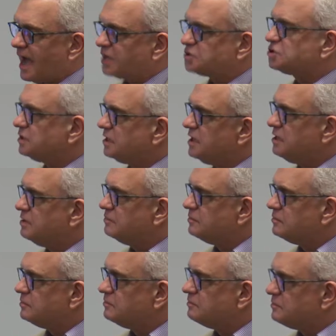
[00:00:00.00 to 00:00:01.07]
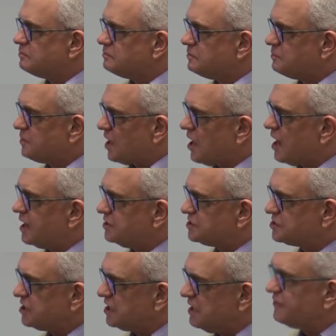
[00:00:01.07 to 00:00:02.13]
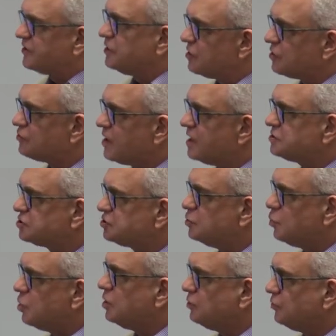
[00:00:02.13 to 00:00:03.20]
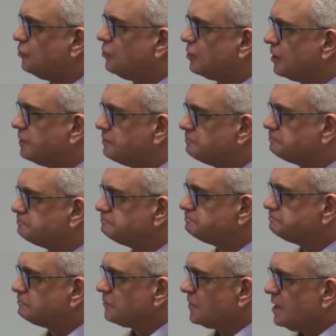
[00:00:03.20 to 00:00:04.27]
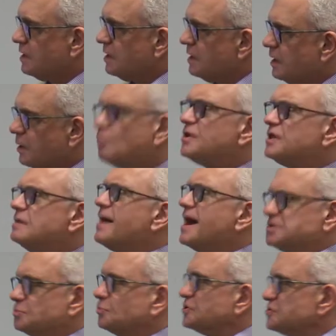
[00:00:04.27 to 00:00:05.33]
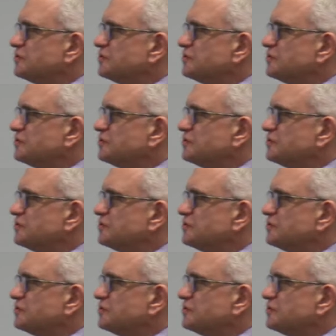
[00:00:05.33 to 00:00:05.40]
actually behind significant threats to world order. Well, we can imagine